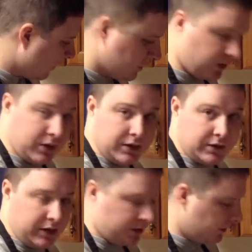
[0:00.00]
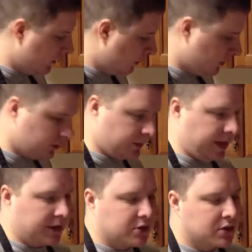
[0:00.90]
So this here is the older
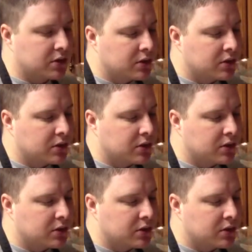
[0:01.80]
batch.